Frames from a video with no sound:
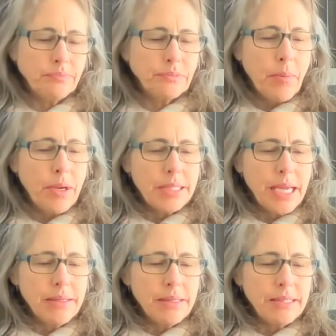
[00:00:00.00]
I'm going to
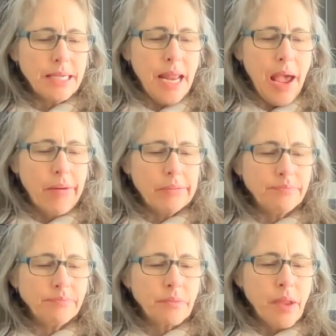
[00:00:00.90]
take the seed out.
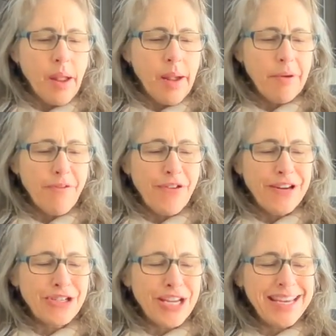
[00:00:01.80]
I'm going to
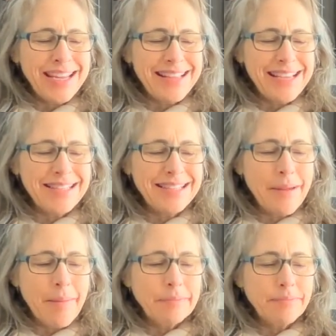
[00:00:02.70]
finish eating these.
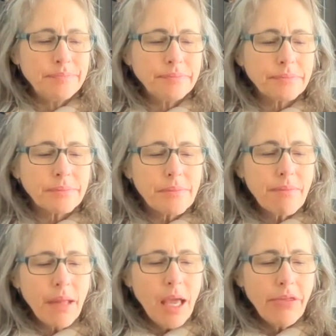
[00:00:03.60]

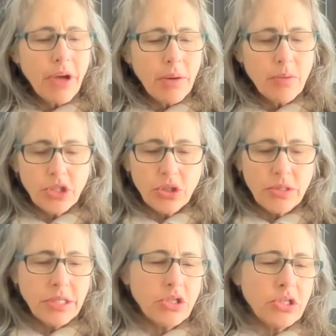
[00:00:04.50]
I thought I would
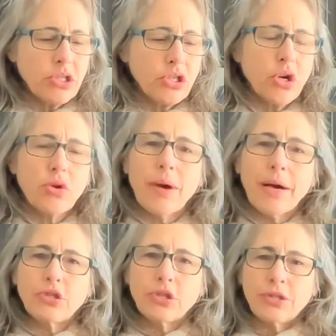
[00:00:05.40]
juice it just to show you
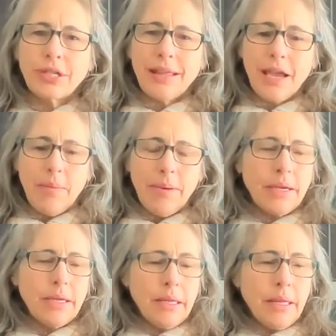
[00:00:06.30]
how juicy they are,
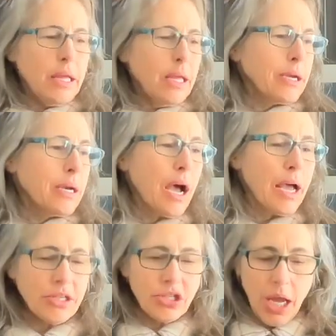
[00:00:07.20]
but
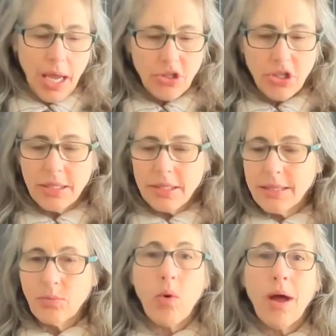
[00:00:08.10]
gosh, I just
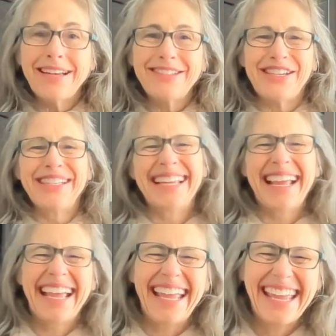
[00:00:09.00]
wanted to
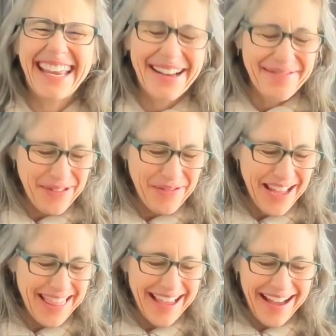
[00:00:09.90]
eat them the
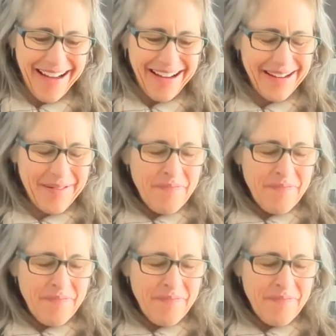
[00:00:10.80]
way they are.